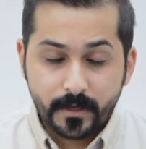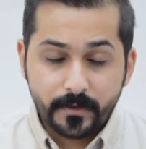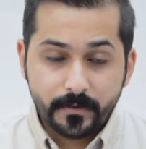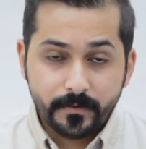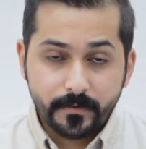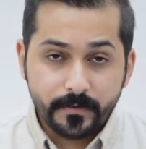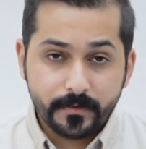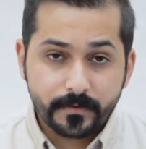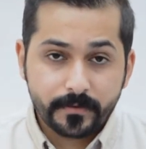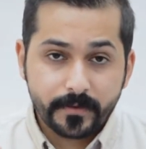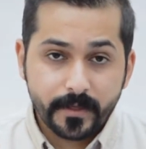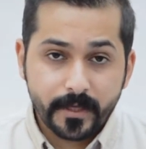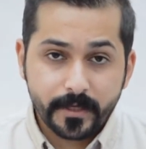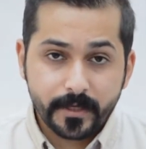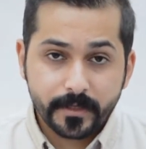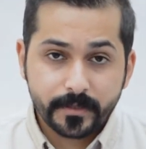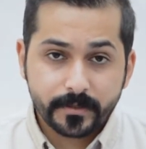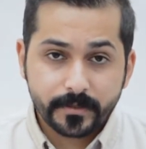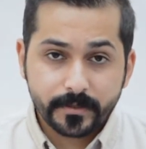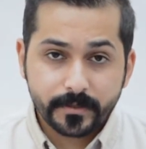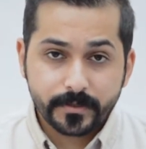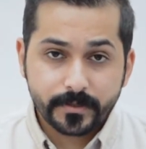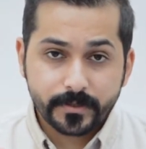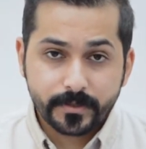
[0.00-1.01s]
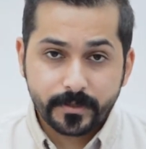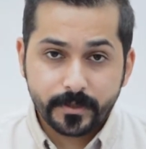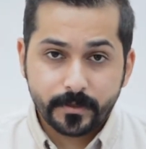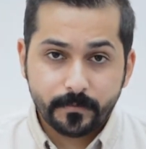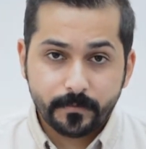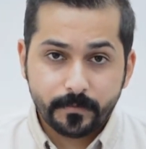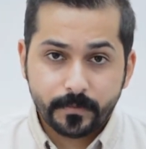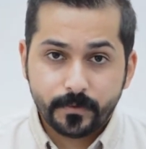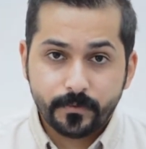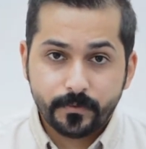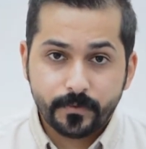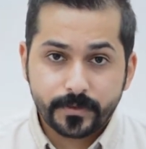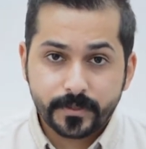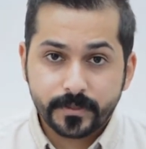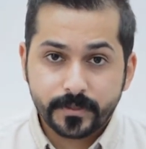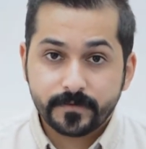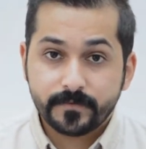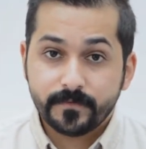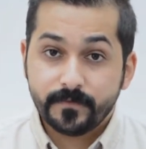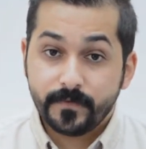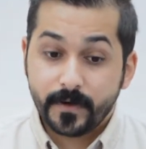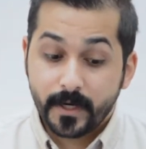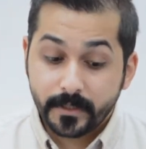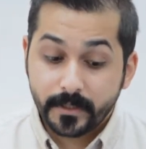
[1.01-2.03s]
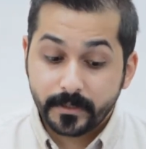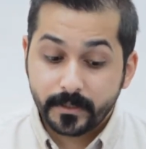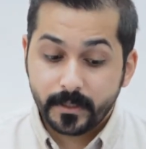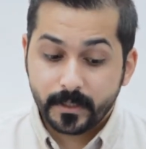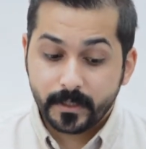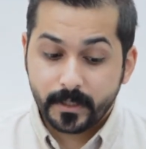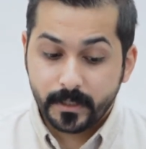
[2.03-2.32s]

The third step, which is final